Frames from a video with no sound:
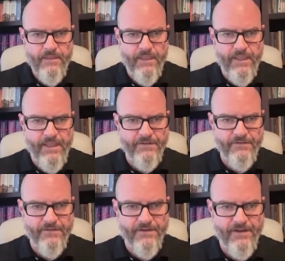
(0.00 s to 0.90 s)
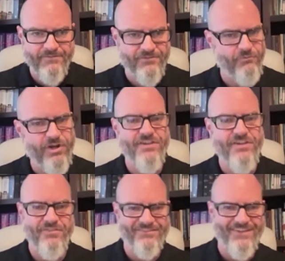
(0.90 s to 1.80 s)
And uh, so, what do you do
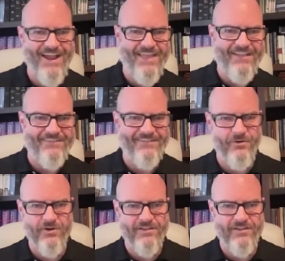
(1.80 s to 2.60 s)
with this guy? That's like